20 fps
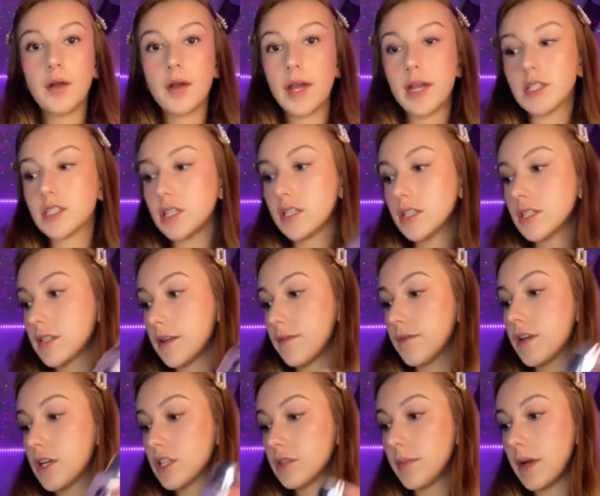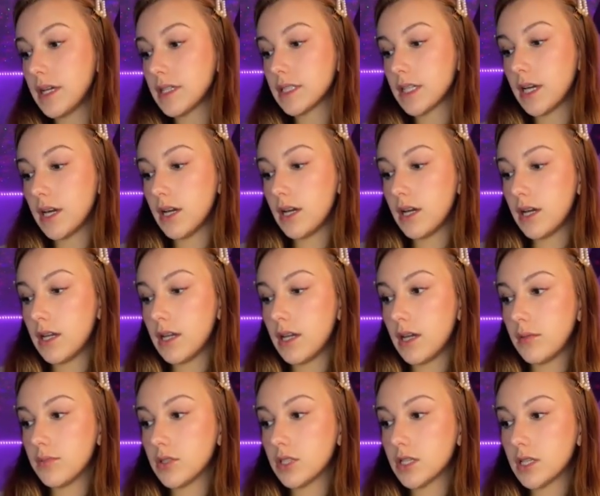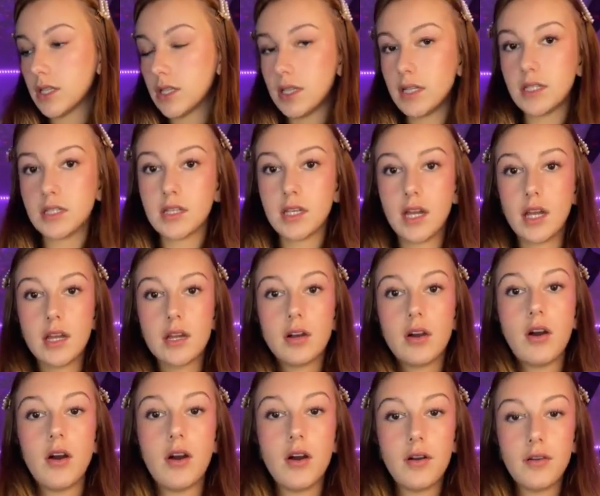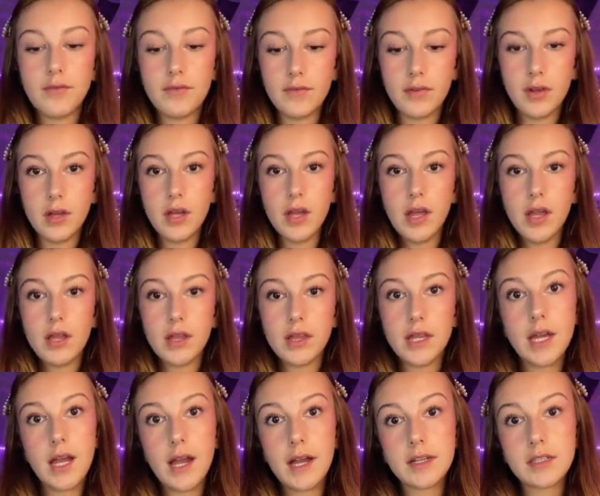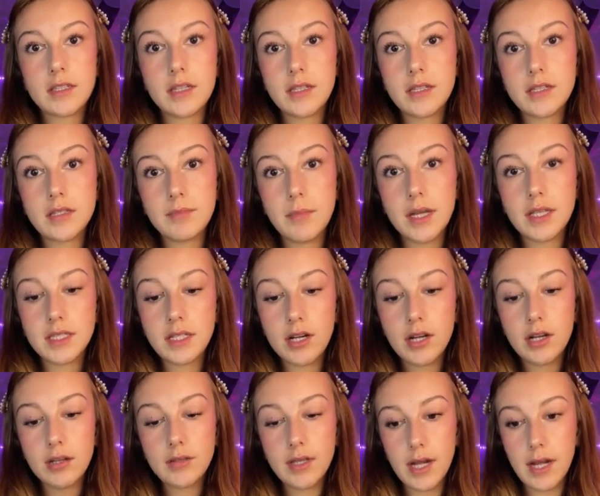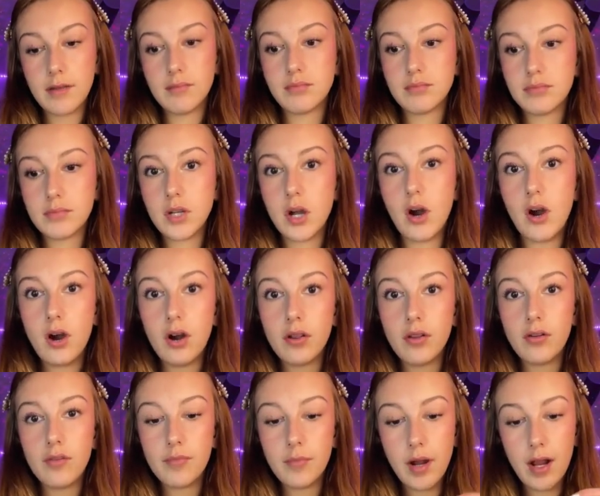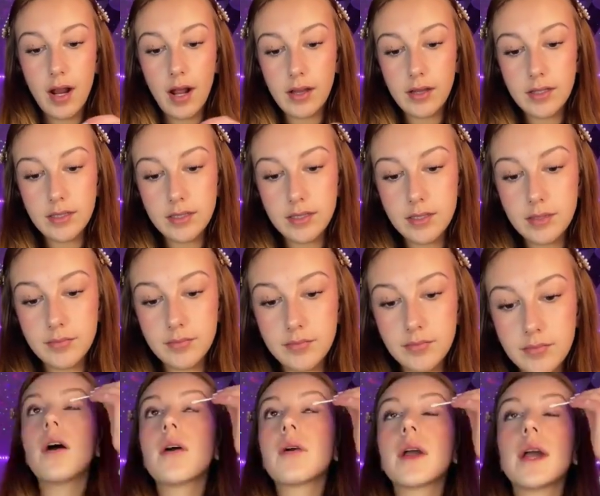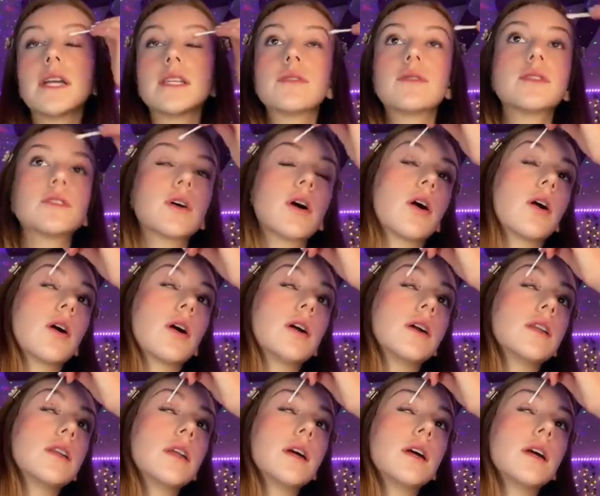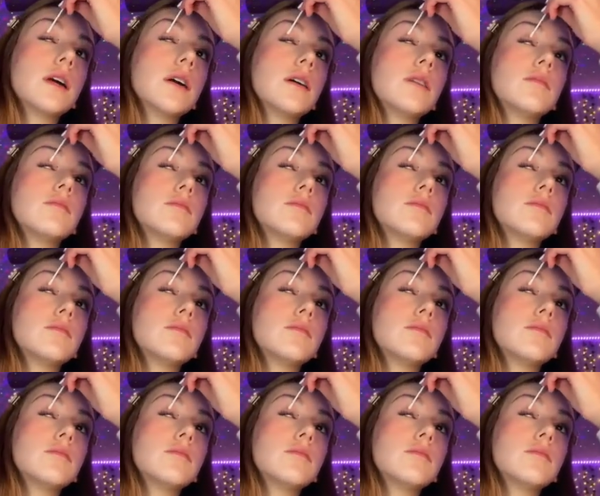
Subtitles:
Okay, just finished mascara and I'm just gonna take off the excess mascara that got all over my eyelids. Okay, so it's currently